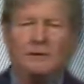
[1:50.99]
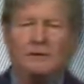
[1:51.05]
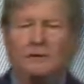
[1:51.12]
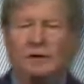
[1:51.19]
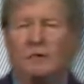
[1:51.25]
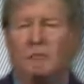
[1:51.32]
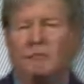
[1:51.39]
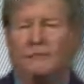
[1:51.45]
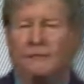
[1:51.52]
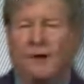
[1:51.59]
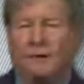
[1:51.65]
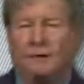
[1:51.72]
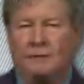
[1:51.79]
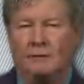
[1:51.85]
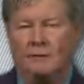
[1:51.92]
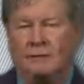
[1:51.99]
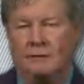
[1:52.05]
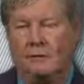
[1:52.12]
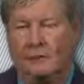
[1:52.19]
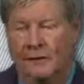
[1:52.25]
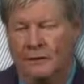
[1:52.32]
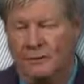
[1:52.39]
is human factors.
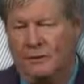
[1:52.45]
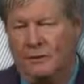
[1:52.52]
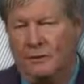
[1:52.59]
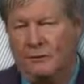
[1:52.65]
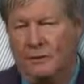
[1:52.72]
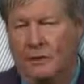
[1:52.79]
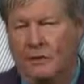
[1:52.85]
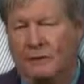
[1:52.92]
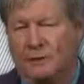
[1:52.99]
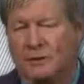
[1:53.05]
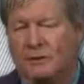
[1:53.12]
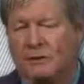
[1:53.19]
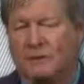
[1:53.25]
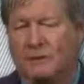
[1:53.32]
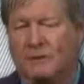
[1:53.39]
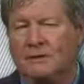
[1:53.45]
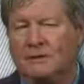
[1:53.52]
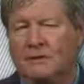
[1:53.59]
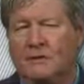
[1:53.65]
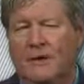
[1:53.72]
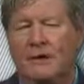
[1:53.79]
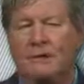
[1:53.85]
And this is where Avatar spends
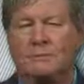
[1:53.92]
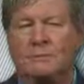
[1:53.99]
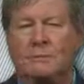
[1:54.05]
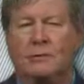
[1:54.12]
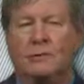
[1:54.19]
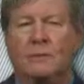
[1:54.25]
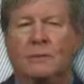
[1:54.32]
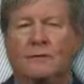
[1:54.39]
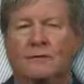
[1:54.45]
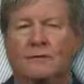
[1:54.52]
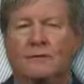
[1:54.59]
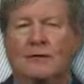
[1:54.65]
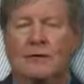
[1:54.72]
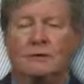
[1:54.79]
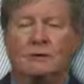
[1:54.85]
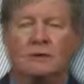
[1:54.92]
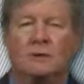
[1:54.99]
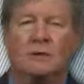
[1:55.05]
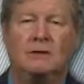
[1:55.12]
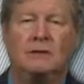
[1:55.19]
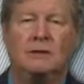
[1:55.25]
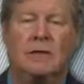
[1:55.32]
the vast majority of its
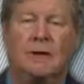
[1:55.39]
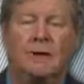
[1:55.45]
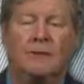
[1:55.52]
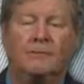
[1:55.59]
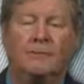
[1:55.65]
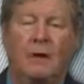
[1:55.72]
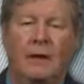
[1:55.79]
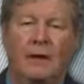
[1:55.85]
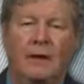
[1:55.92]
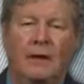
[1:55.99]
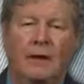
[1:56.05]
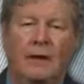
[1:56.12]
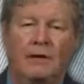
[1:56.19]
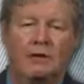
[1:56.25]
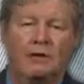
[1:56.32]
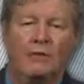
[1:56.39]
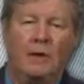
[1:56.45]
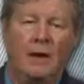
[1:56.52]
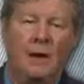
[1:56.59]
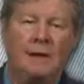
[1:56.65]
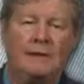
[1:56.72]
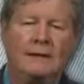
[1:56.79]
energy and time
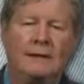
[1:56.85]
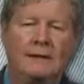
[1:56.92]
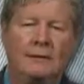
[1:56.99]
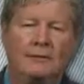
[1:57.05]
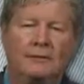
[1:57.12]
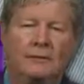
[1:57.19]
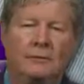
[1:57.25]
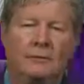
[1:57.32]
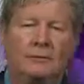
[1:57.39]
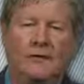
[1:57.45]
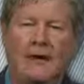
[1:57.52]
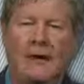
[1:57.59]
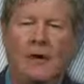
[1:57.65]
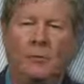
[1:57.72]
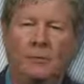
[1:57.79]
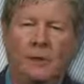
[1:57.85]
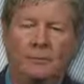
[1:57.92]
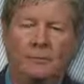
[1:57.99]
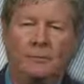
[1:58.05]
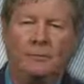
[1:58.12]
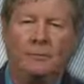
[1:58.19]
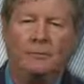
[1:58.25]
trying to influence how
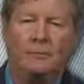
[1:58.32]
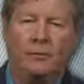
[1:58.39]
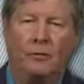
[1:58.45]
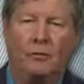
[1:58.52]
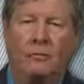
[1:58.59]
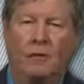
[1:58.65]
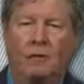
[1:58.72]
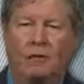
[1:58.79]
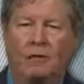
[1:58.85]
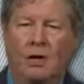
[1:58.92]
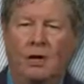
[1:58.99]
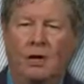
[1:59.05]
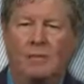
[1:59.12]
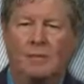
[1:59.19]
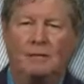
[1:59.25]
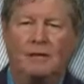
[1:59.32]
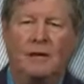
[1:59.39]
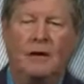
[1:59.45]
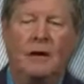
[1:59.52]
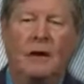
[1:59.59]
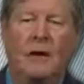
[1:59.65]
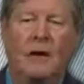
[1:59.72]
people perform their jobs,
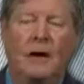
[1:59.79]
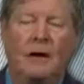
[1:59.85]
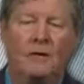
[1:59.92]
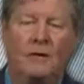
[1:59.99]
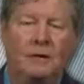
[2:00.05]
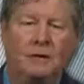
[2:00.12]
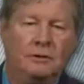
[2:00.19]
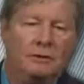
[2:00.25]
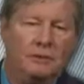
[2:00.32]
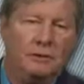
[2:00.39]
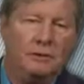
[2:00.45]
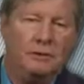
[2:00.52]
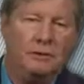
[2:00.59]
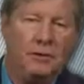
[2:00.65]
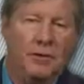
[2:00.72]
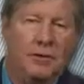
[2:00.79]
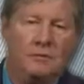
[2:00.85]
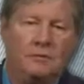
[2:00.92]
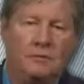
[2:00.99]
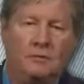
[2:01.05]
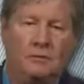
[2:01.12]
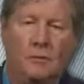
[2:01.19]
how they do their
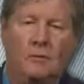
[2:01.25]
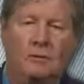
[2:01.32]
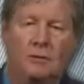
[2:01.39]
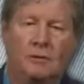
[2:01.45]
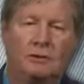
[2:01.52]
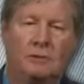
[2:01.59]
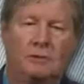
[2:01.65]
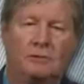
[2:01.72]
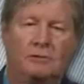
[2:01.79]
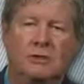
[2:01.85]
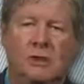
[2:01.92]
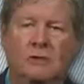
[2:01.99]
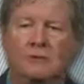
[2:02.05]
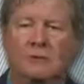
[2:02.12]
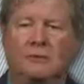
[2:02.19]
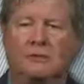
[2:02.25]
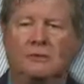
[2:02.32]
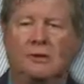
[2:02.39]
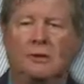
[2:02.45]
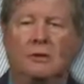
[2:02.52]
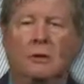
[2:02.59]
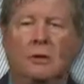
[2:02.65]
jobs, and what we can do to
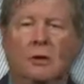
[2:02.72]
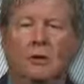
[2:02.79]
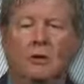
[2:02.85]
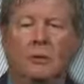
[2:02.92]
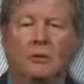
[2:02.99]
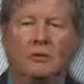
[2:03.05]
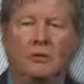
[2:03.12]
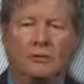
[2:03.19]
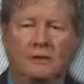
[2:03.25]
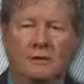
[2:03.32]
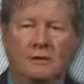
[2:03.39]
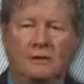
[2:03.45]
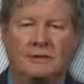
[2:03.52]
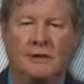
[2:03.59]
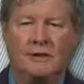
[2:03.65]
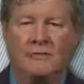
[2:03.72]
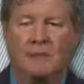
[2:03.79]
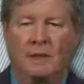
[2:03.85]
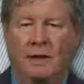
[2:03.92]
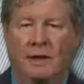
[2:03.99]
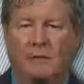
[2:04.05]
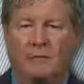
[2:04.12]
intervene with those unsafe
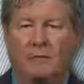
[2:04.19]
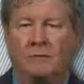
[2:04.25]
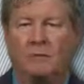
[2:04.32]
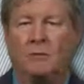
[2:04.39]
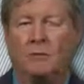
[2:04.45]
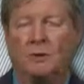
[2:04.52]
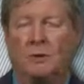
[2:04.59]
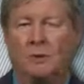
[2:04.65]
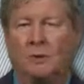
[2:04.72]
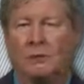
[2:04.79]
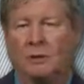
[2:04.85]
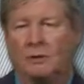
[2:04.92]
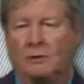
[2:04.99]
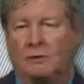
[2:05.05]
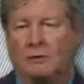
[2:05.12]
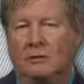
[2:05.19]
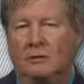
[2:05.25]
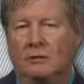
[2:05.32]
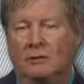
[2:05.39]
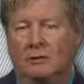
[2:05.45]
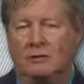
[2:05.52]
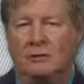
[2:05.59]
behaviors that we know lead to
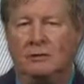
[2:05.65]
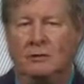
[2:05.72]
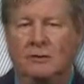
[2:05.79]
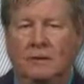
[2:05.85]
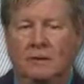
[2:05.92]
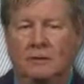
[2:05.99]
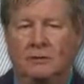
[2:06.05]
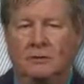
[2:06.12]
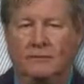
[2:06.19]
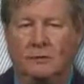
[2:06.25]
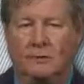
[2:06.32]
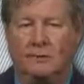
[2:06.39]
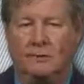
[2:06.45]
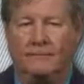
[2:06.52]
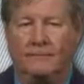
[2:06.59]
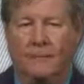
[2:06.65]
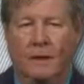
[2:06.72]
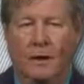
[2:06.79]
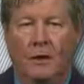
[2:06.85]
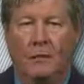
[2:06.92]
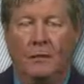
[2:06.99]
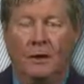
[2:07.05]
collisions and injuries.
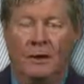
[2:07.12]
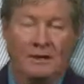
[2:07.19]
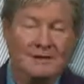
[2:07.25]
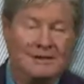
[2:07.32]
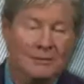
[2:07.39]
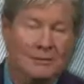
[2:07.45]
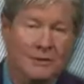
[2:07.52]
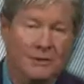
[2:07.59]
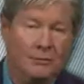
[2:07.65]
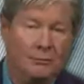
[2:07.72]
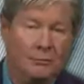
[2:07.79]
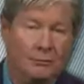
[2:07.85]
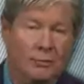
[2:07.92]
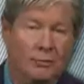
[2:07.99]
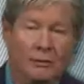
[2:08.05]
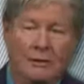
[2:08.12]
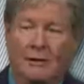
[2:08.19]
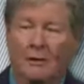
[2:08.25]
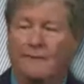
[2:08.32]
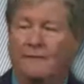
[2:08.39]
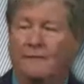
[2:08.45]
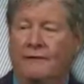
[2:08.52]
We can select more
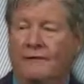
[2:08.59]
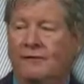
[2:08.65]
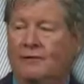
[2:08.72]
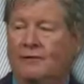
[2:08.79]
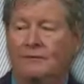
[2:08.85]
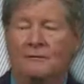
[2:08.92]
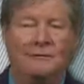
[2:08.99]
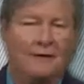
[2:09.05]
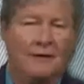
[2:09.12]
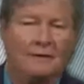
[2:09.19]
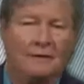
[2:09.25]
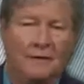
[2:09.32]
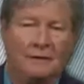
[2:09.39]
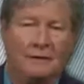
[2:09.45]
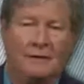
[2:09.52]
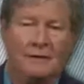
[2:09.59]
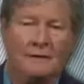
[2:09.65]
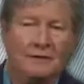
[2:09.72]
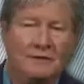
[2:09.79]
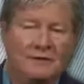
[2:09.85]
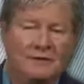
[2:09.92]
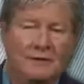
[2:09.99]
efficient,
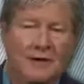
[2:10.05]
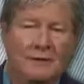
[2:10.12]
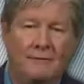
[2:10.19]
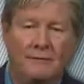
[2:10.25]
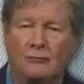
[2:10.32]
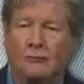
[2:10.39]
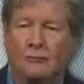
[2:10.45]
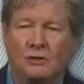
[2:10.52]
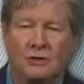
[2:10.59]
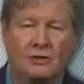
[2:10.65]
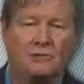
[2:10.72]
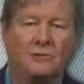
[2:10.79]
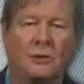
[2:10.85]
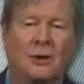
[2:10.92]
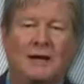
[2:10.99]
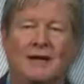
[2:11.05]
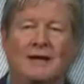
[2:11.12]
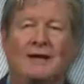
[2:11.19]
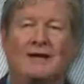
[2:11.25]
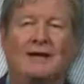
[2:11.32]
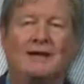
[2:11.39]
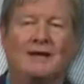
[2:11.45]
effective, safe,
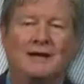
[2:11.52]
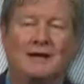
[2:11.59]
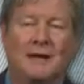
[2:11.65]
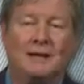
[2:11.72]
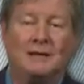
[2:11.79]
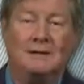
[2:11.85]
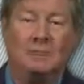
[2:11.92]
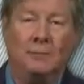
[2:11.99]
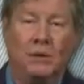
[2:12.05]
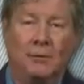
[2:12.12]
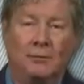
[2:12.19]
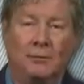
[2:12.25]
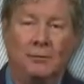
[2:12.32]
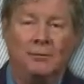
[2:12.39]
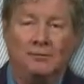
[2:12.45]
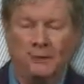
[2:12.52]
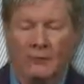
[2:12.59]
risk-avoiding kinds of people.